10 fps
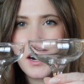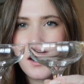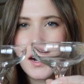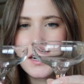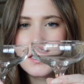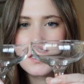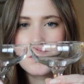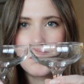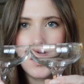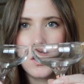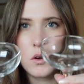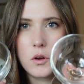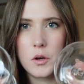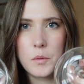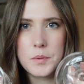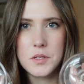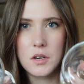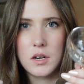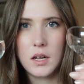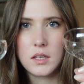are kind of small coupes.
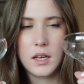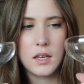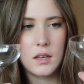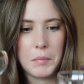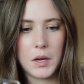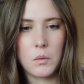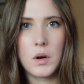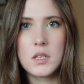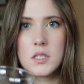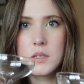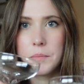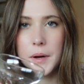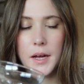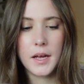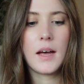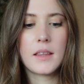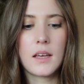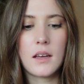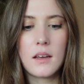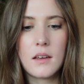They're not like big ones, but I
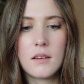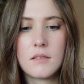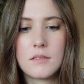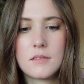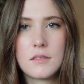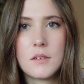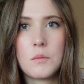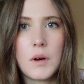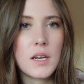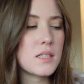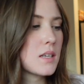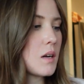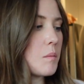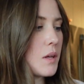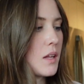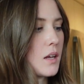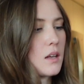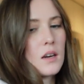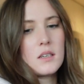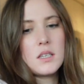think when it's gonna be
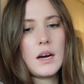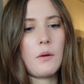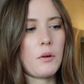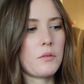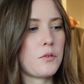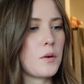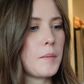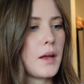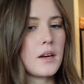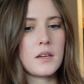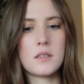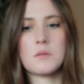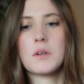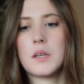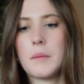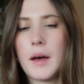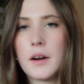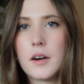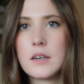like in a tower format, it doesn't really matter.